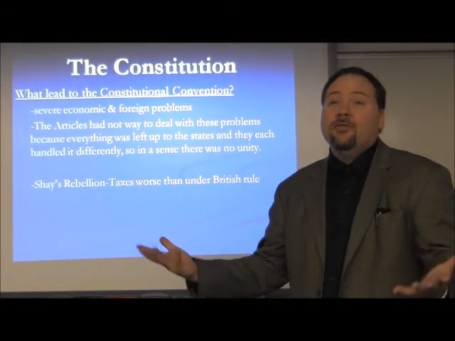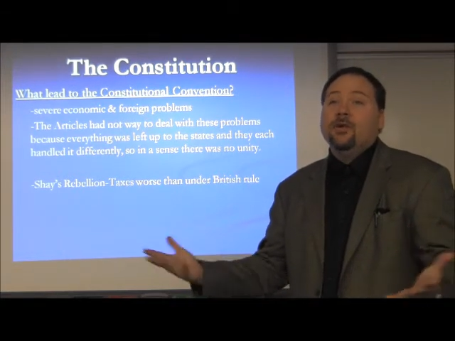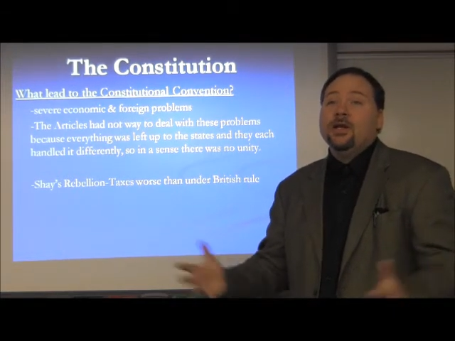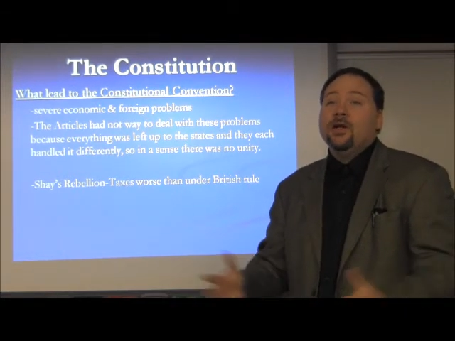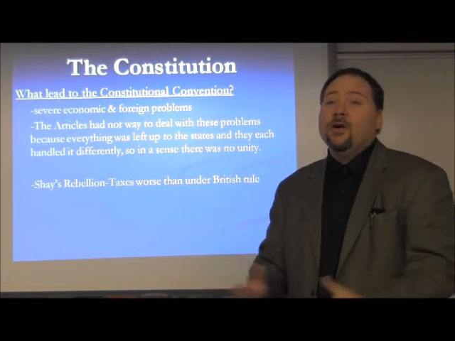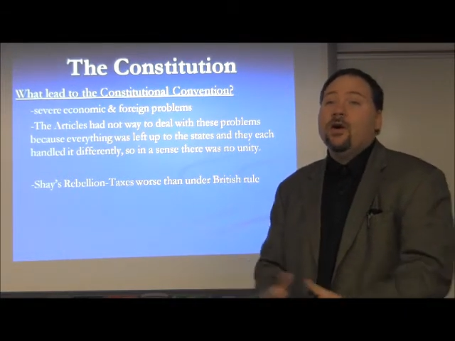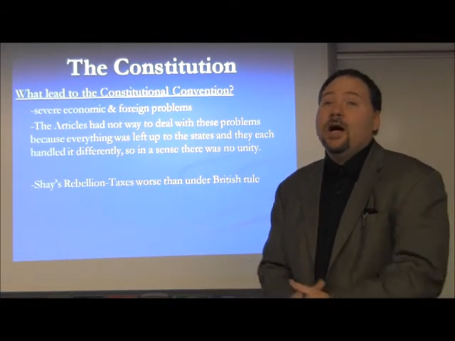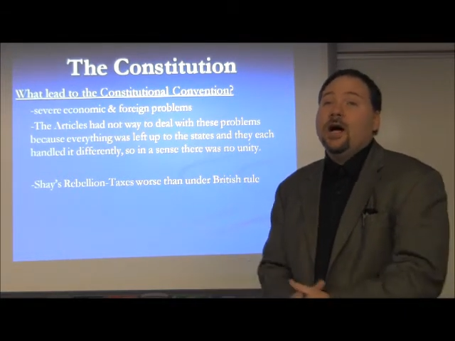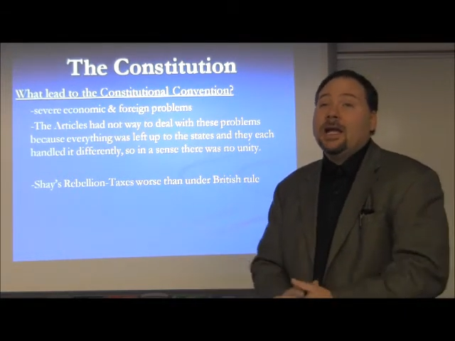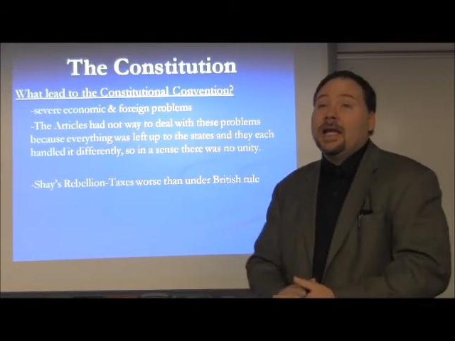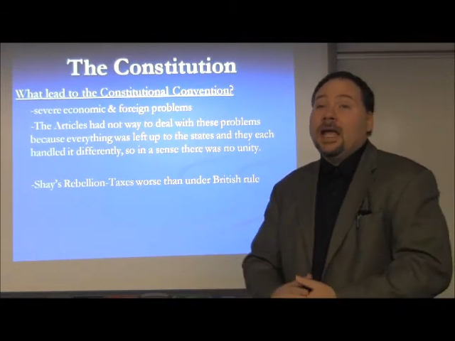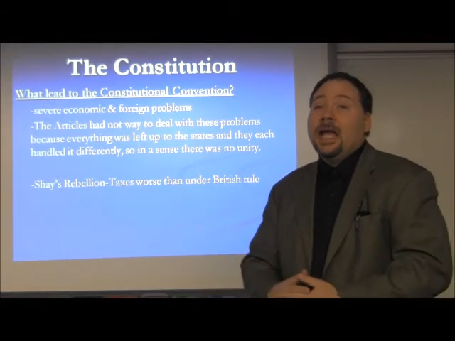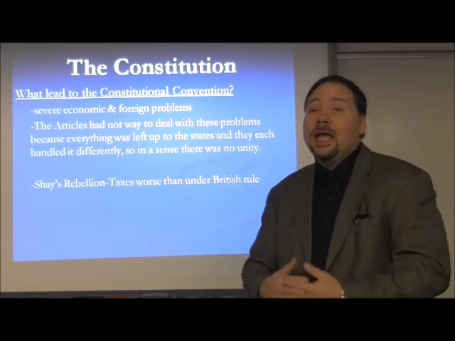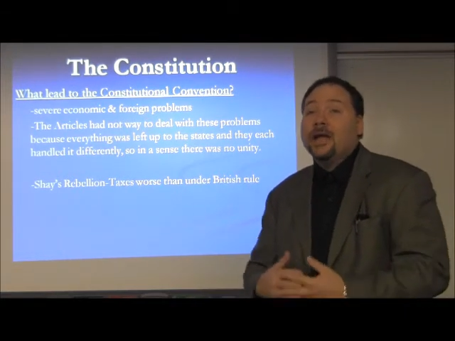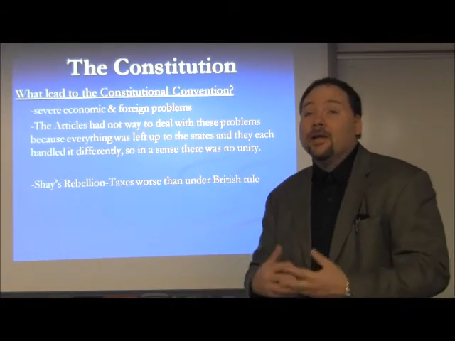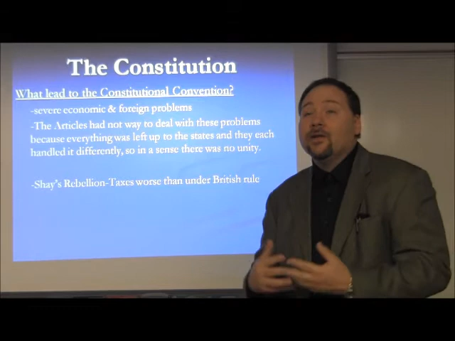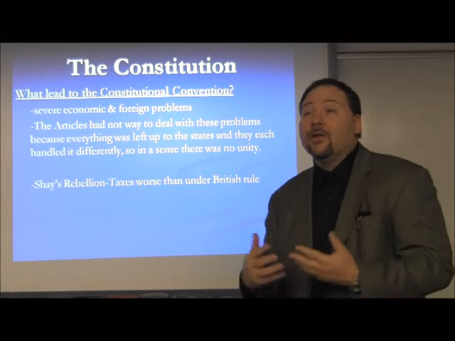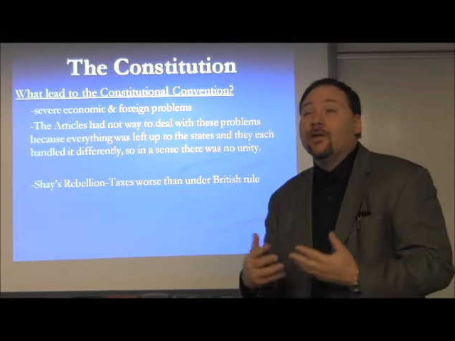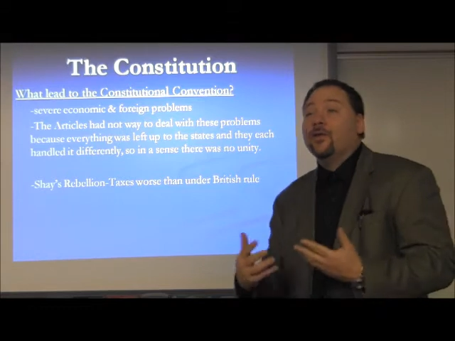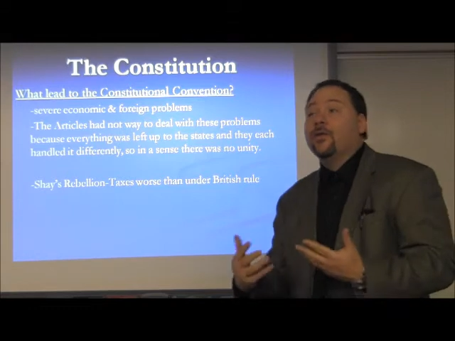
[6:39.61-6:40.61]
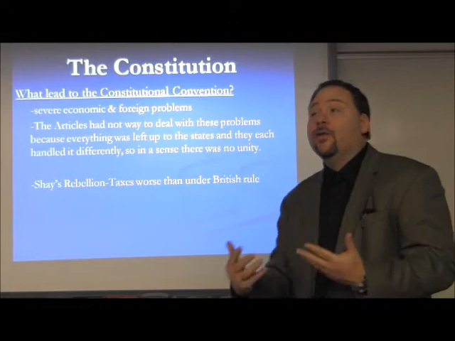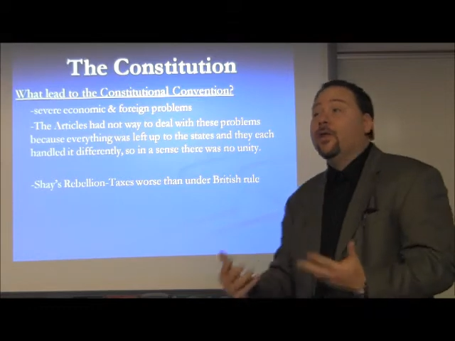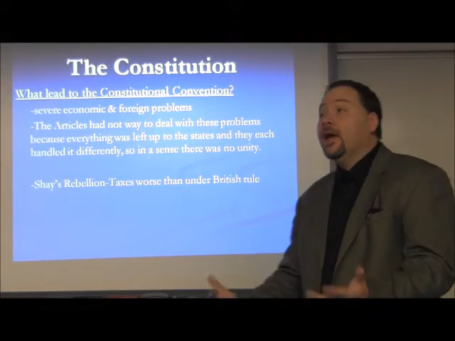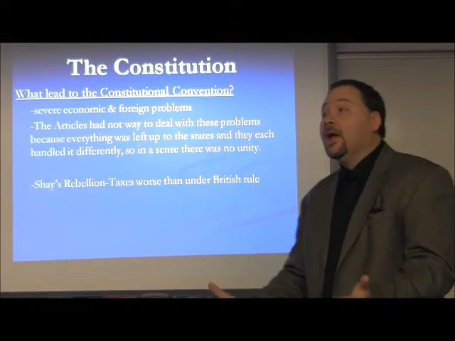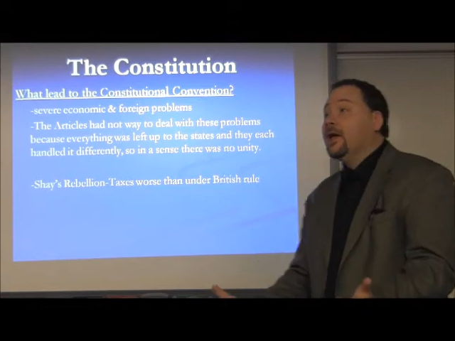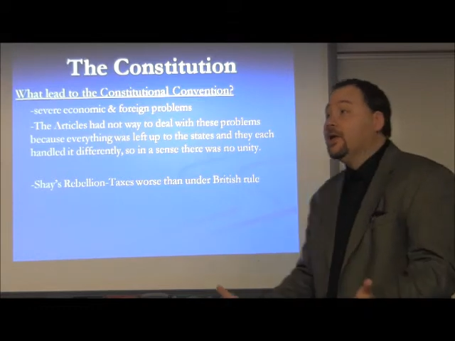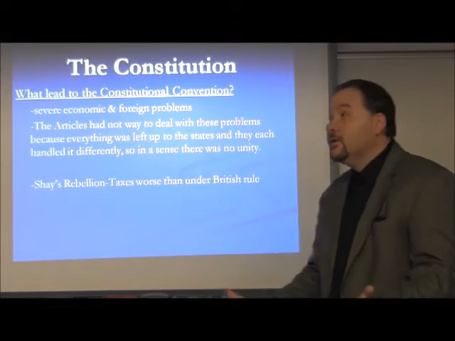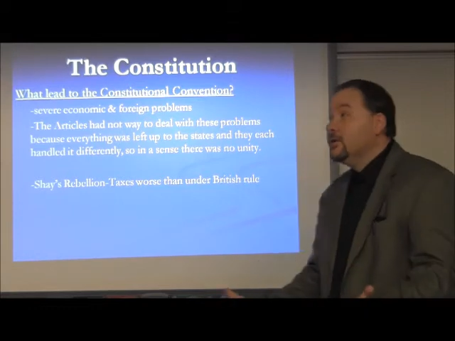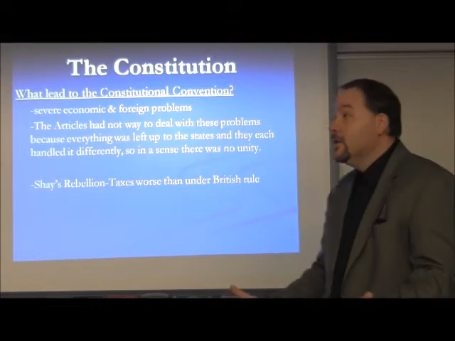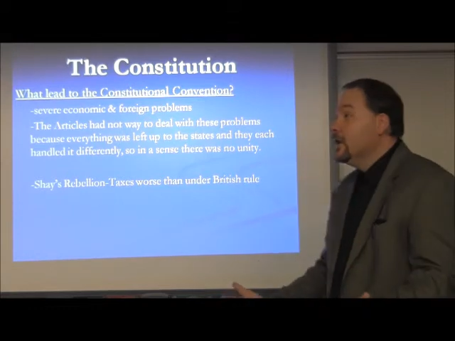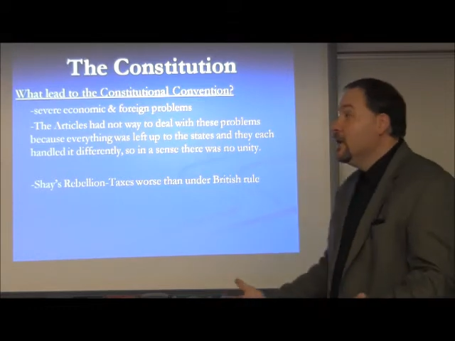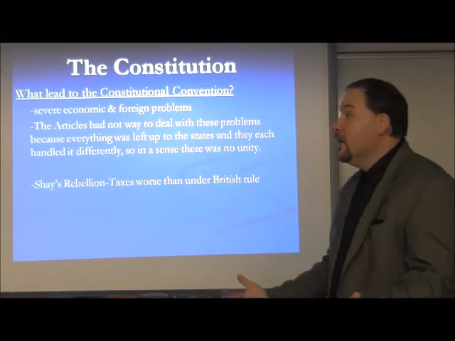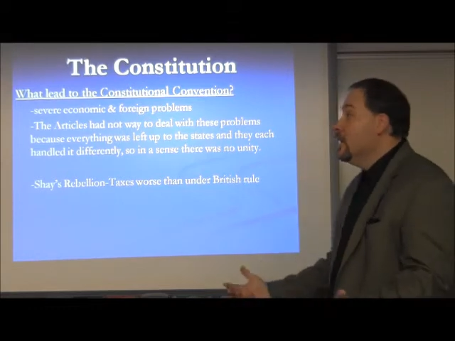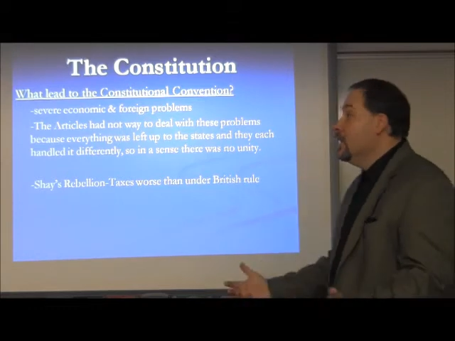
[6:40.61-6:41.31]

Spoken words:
we know how to handle this.